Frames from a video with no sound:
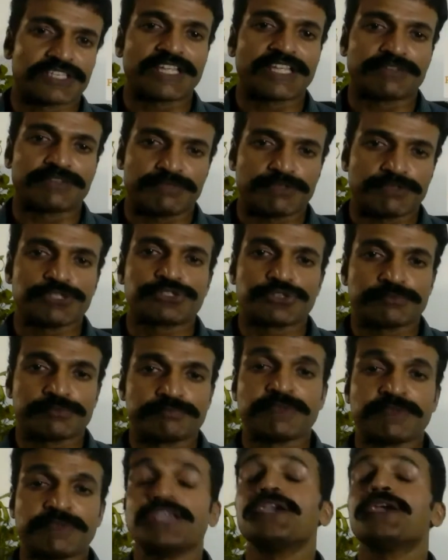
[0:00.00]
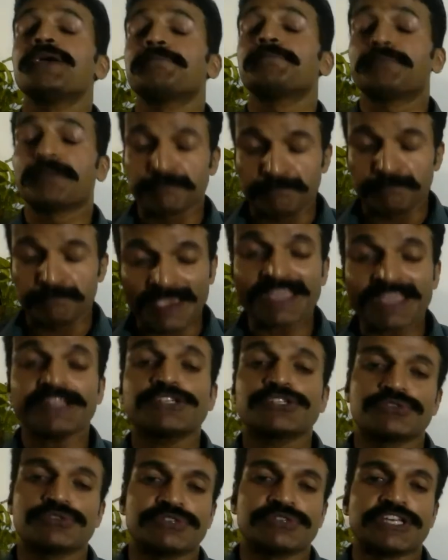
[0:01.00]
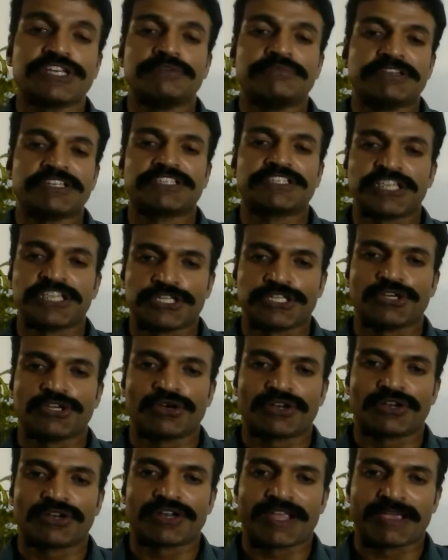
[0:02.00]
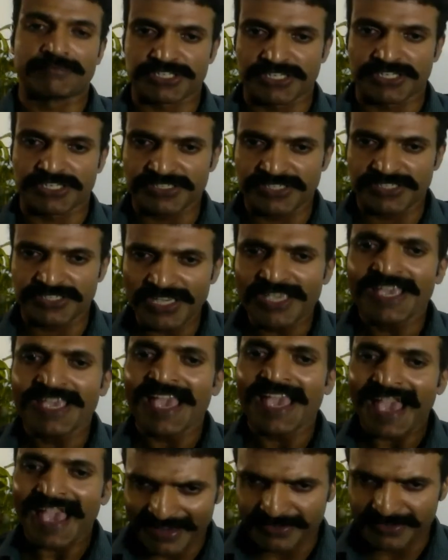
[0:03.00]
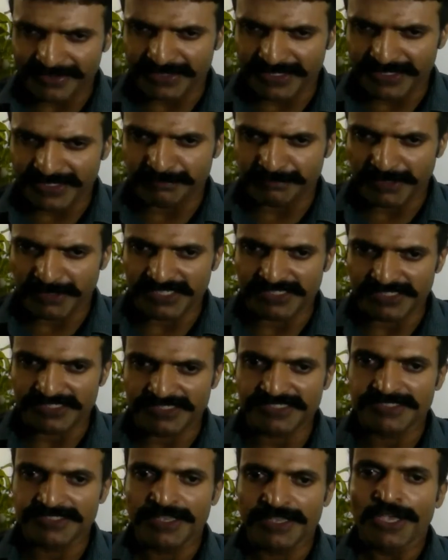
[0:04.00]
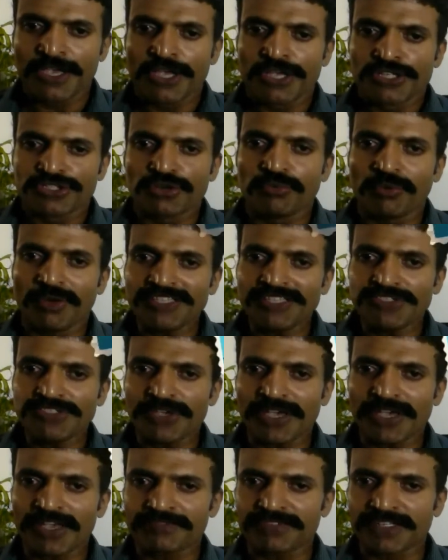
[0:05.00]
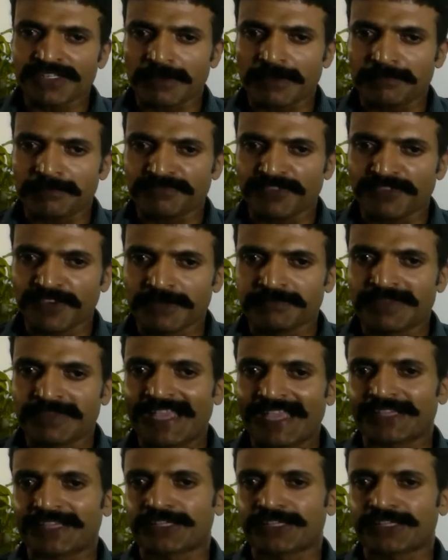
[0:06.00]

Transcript: thing that we should be prepared to deal with in your emergency arrhythmias. So, once you have the confirmed